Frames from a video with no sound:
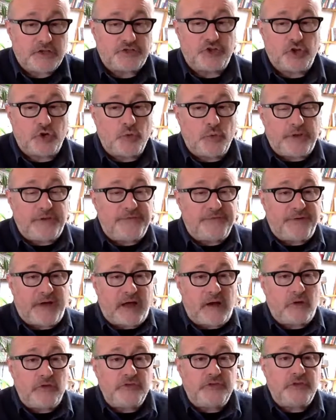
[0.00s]
So we
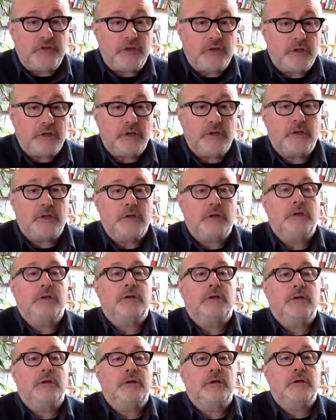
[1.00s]
found
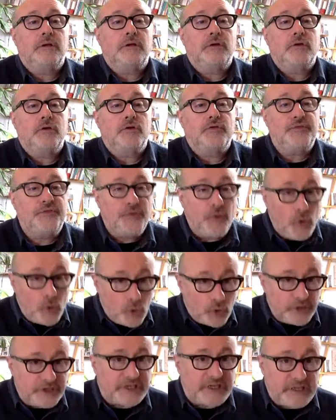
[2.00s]

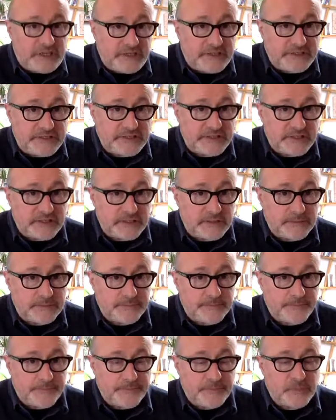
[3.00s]
4 keys
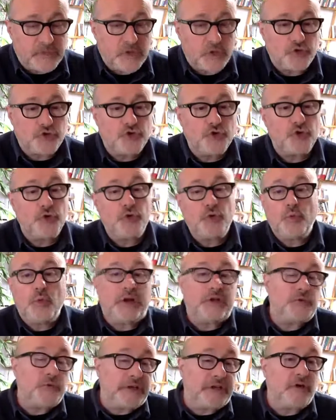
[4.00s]
to
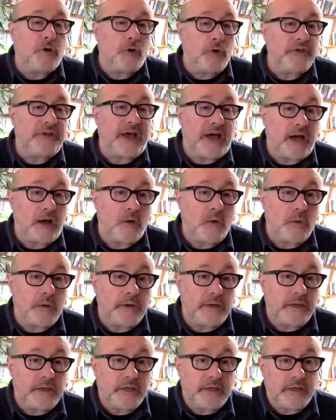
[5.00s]
what we call
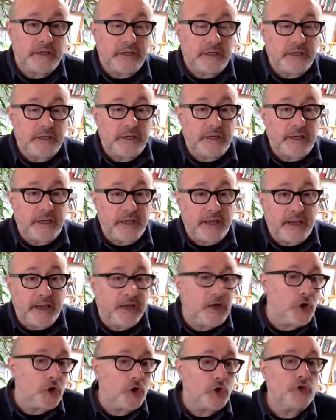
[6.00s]
now
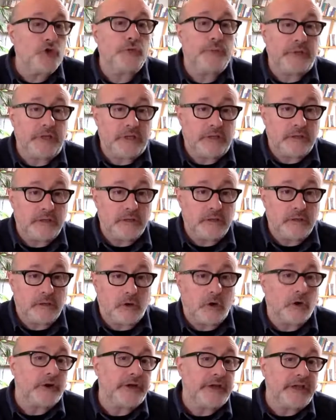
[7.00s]
ecolonomy
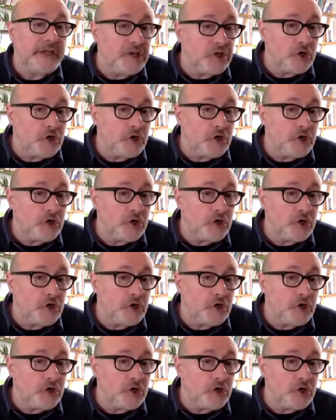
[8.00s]
or